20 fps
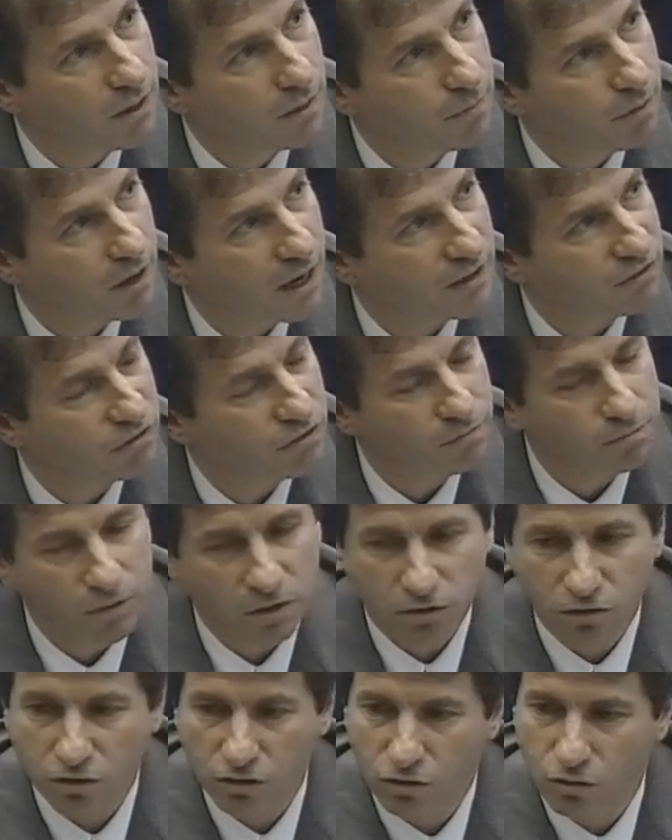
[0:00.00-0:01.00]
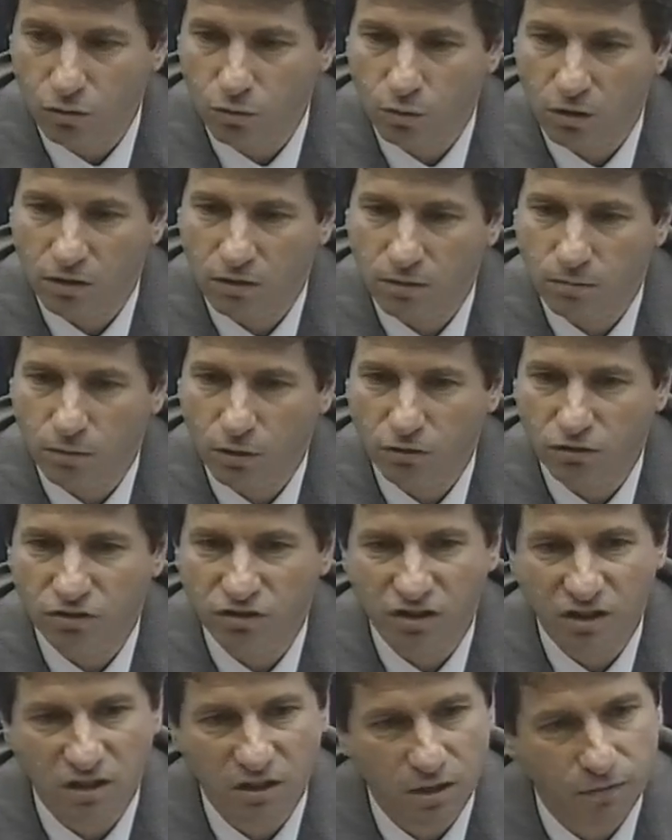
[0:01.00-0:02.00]
But I submit to you one of the most
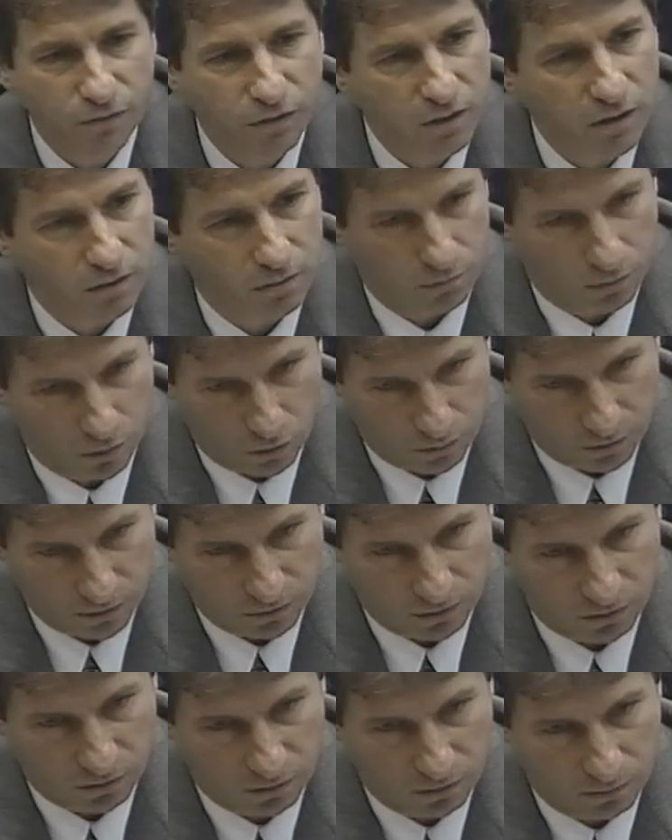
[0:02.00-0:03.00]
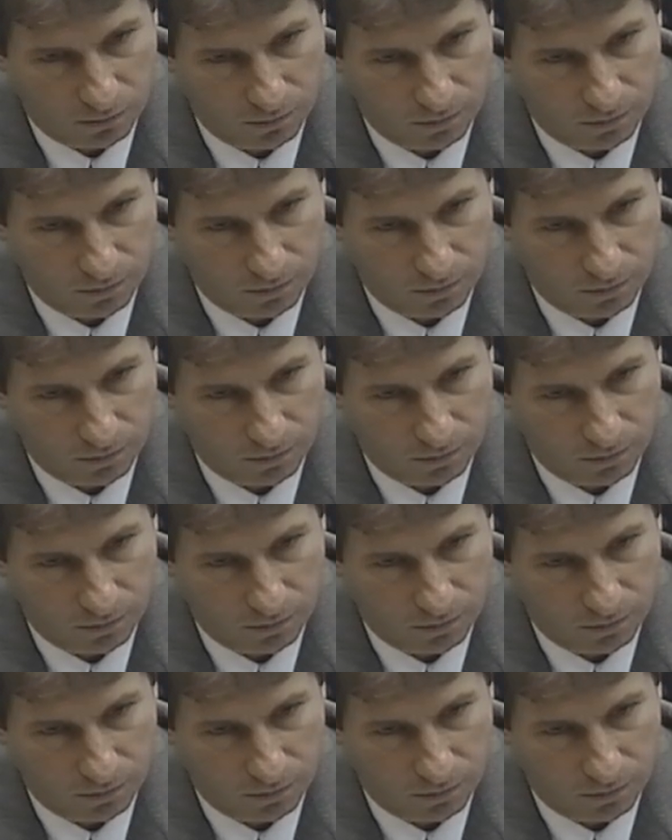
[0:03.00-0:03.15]
significant moments